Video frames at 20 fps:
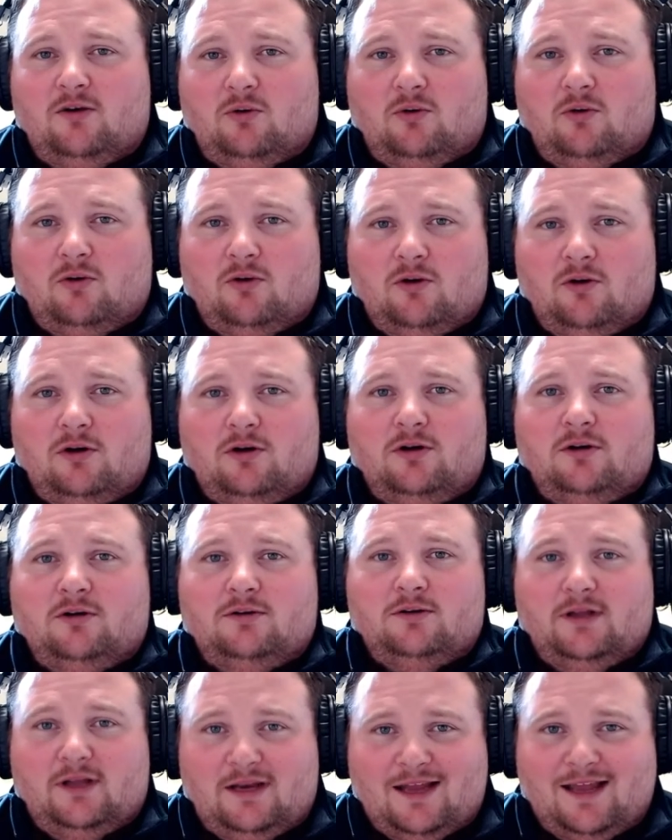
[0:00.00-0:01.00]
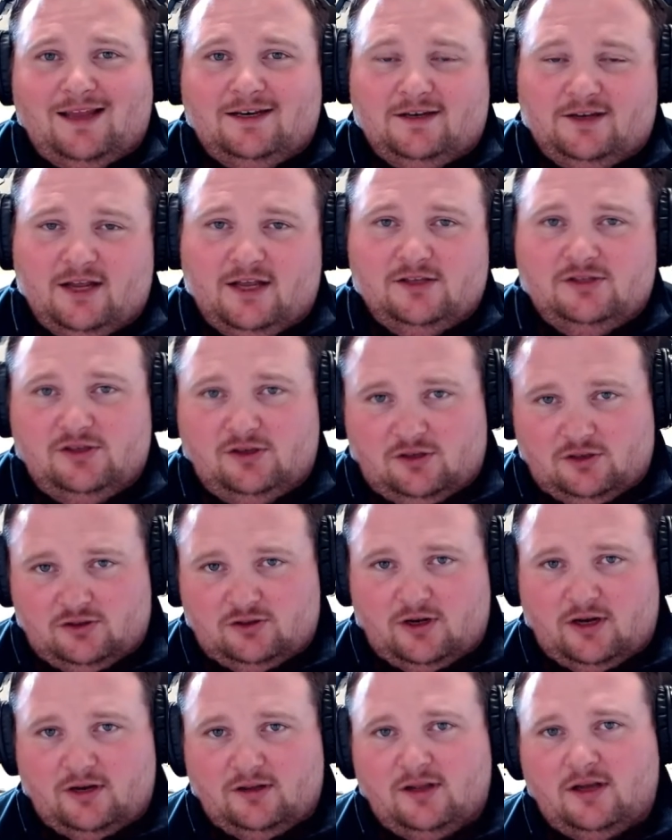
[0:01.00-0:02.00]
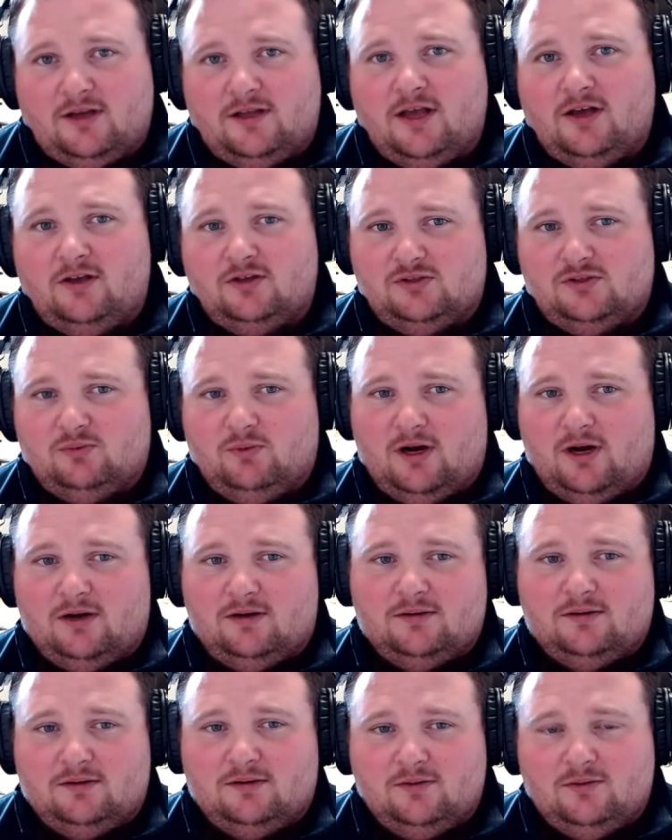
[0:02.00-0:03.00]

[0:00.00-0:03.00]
or in 90 days you can try your luck elsewhere.